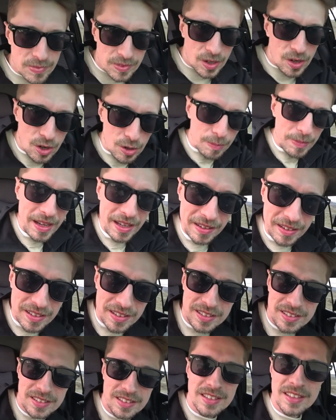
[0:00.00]
Oh man,
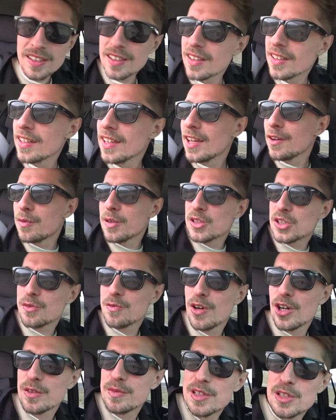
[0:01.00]
if we
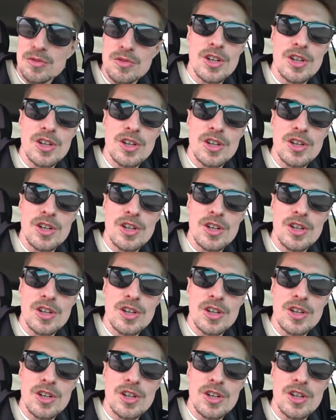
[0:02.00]
survive these